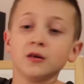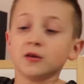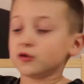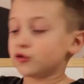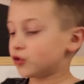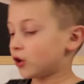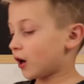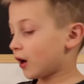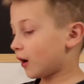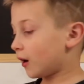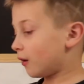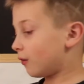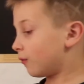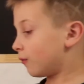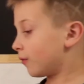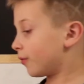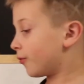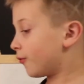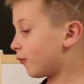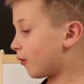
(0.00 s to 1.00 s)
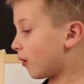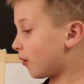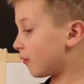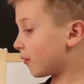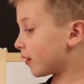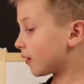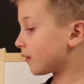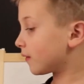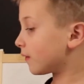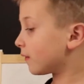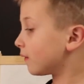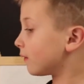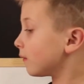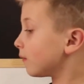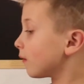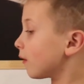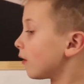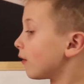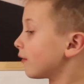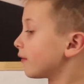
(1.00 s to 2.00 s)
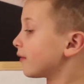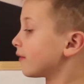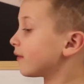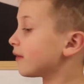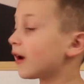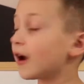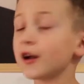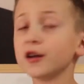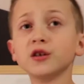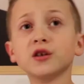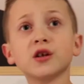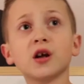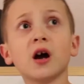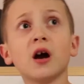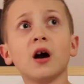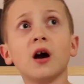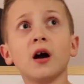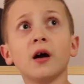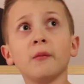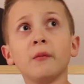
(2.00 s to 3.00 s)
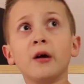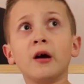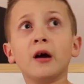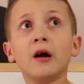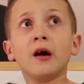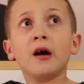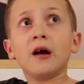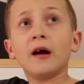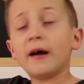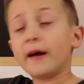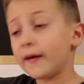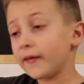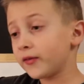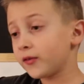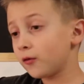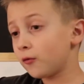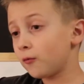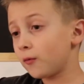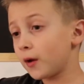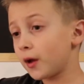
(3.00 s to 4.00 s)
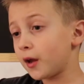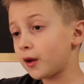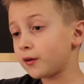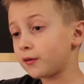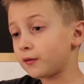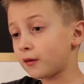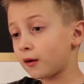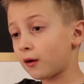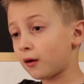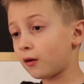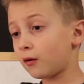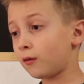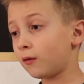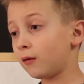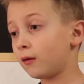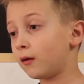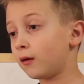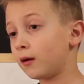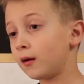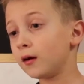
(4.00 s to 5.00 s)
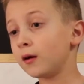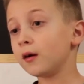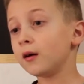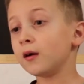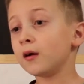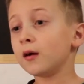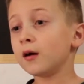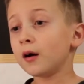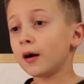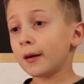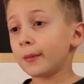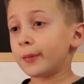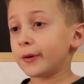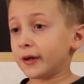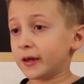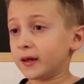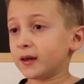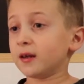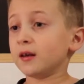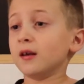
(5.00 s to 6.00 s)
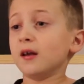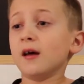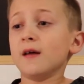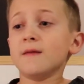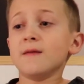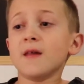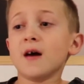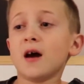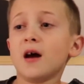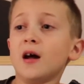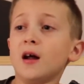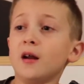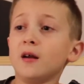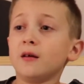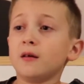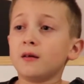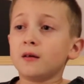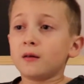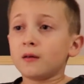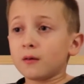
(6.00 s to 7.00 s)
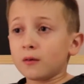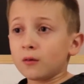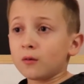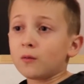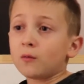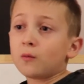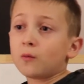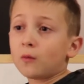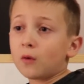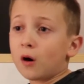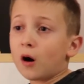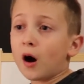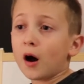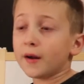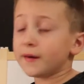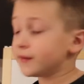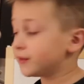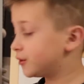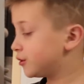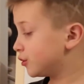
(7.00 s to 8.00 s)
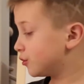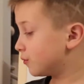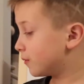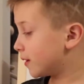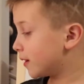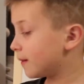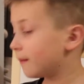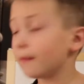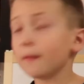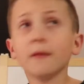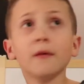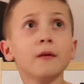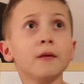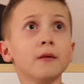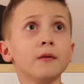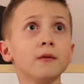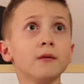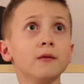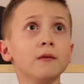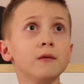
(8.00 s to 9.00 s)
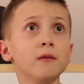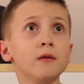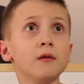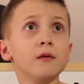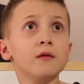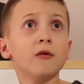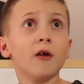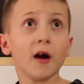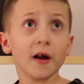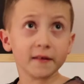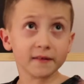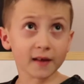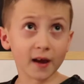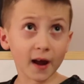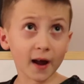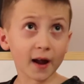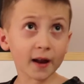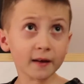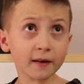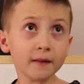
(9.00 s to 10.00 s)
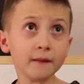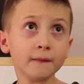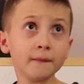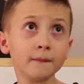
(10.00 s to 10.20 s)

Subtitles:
throwing our sludge gun at the window a bit, and then we'll undo it. Right, Dad?